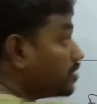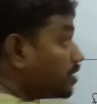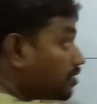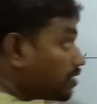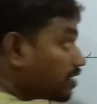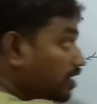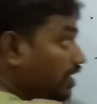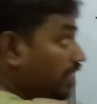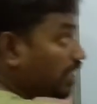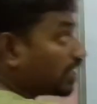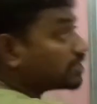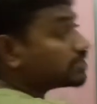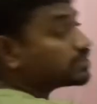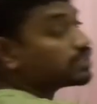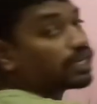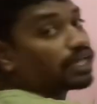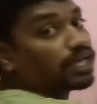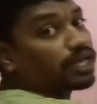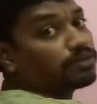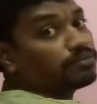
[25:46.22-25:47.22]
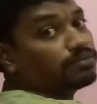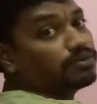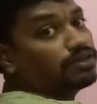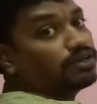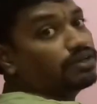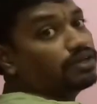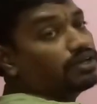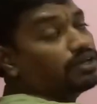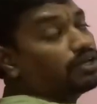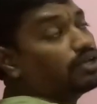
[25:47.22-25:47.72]
the glass slab.
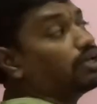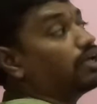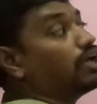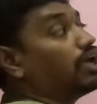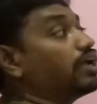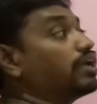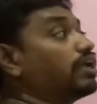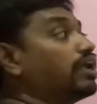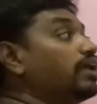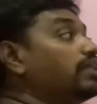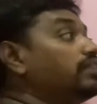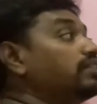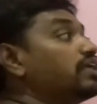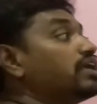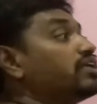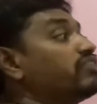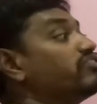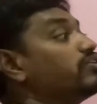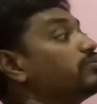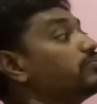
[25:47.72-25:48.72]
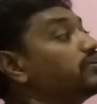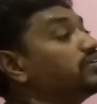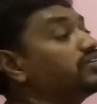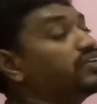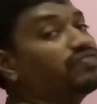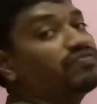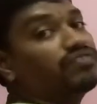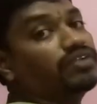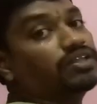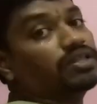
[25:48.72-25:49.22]
Again there will be a
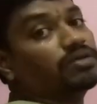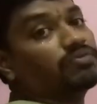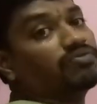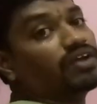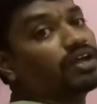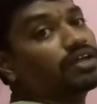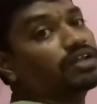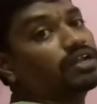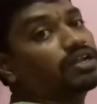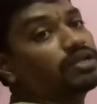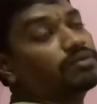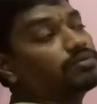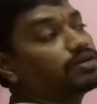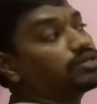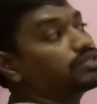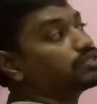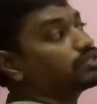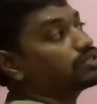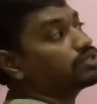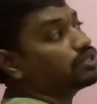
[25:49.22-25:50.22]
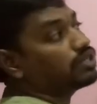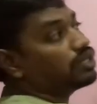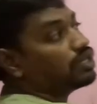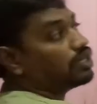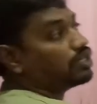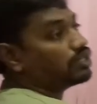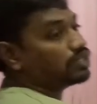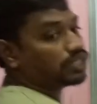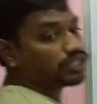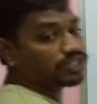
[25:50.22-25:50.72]
shift in the final image.
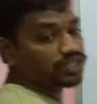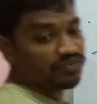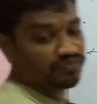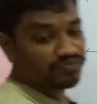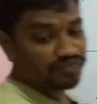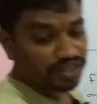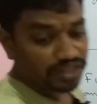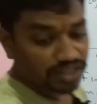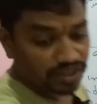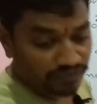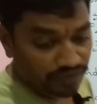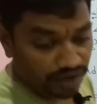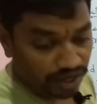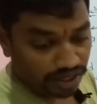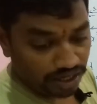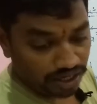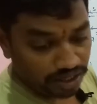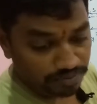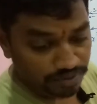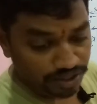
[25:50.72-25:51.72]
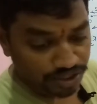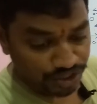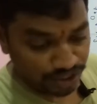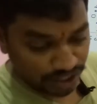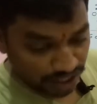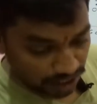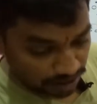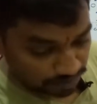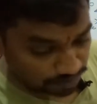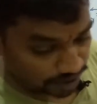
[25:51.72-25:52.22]
The shift in the final image
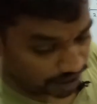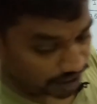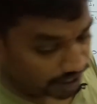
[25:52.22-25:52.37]
can be